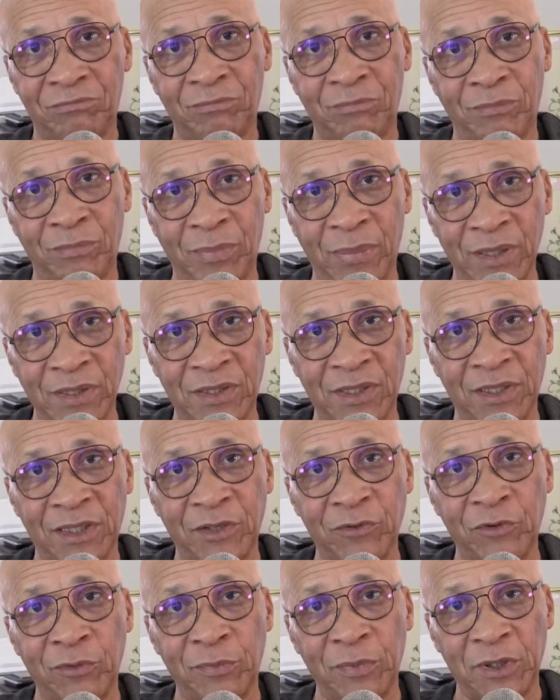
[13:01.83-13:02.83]
basically
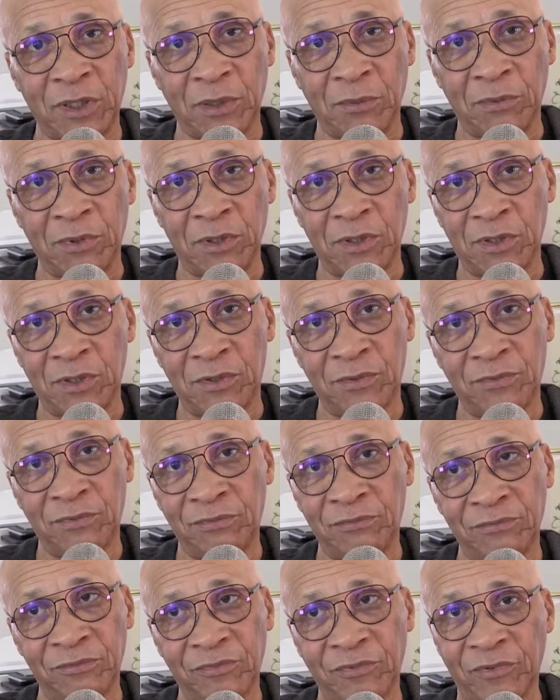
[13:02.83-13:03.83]
repeat his
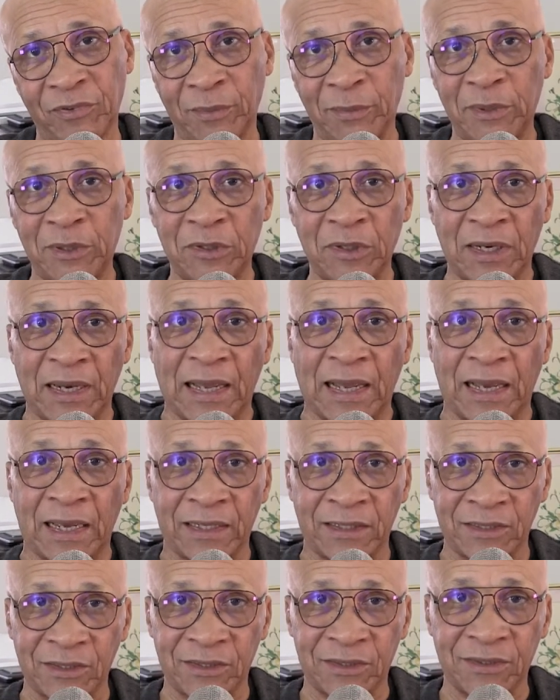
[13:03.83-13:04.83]
familiar
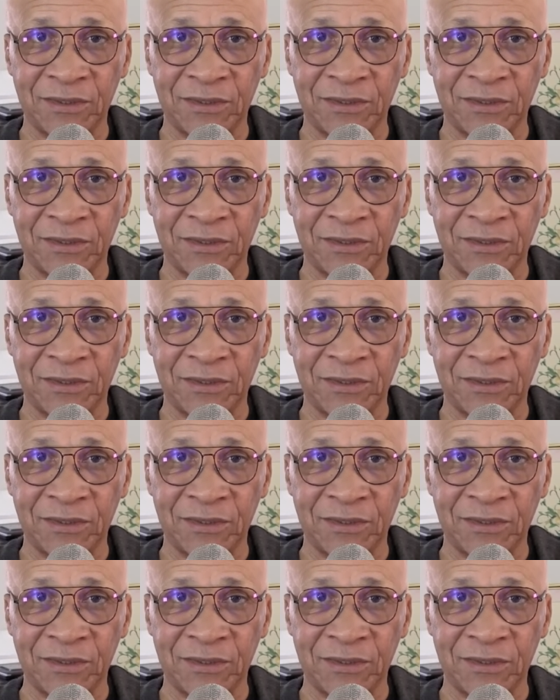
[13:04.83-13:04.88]
lies,